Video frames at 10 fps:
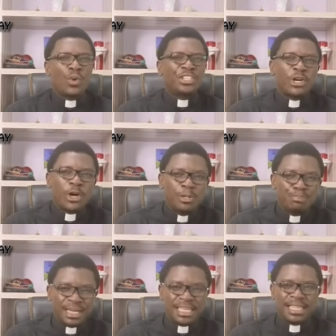which all
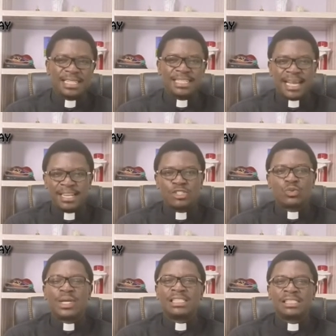begin and
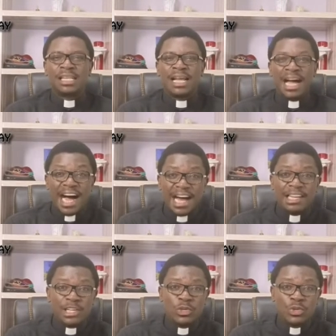ends with
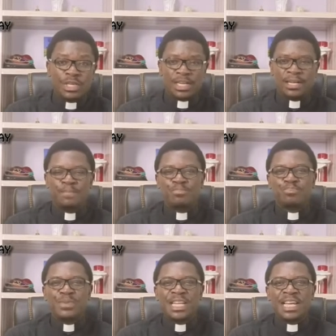Hallelujah,
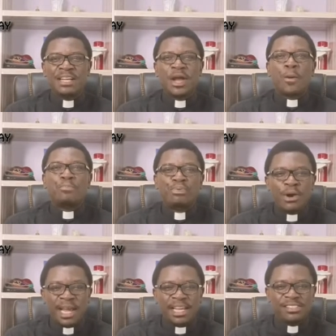meaning
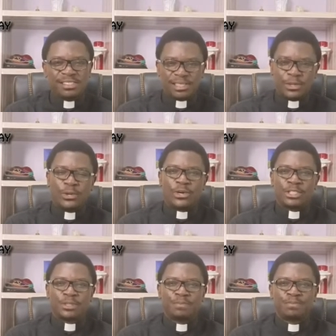praise the
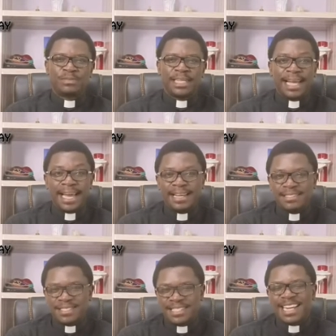Lord,
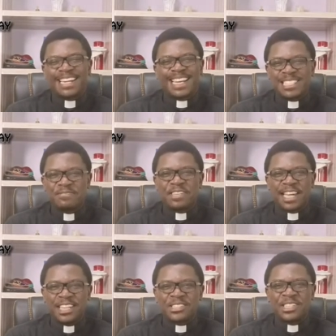hence their
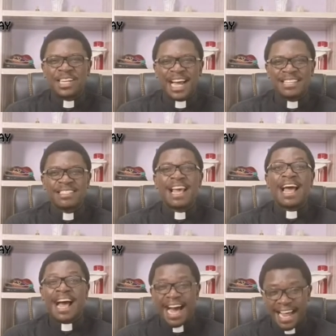classification as
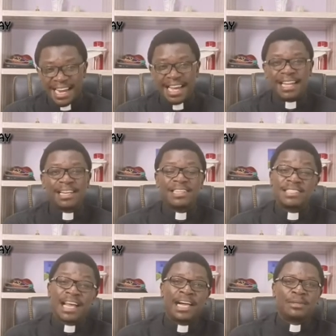Hallel
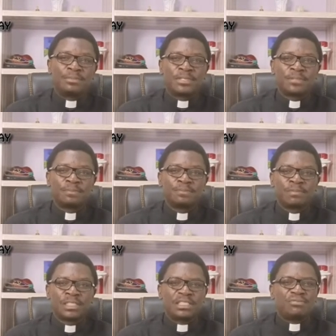Psalms.
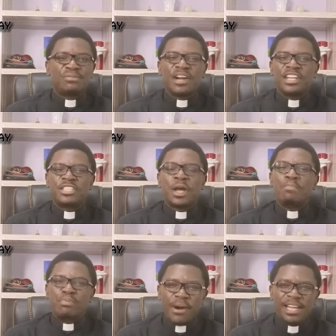The phrase
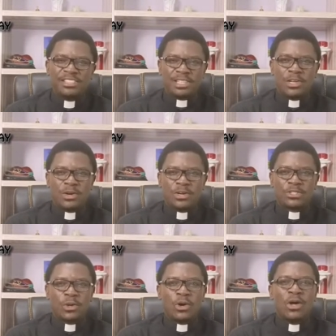praise the Lord
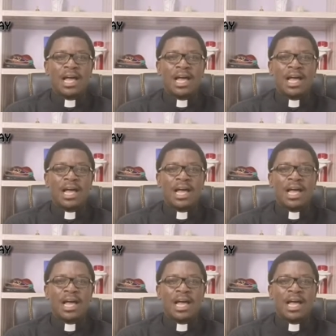or